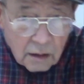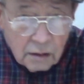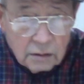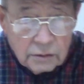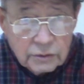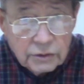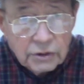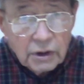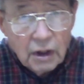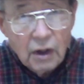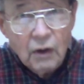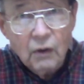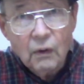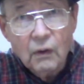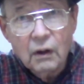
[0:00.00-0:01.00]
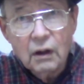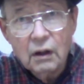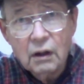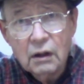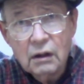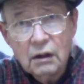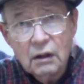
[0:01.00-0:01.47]
So,
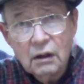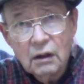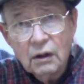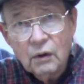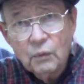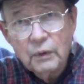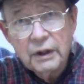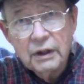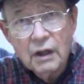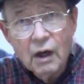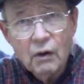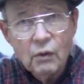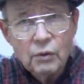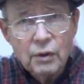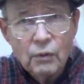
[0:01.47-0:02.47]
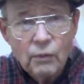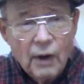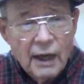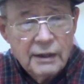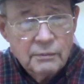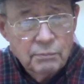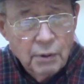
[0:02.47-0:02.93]
we know the
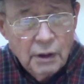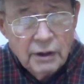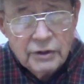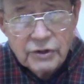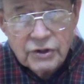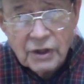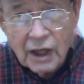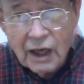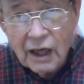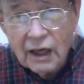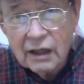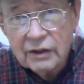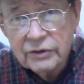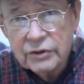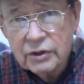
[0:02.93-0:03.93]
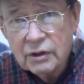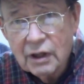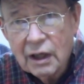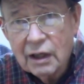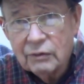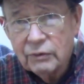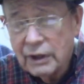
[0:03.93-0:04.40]
right bullet size
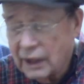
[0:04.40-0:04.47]
and we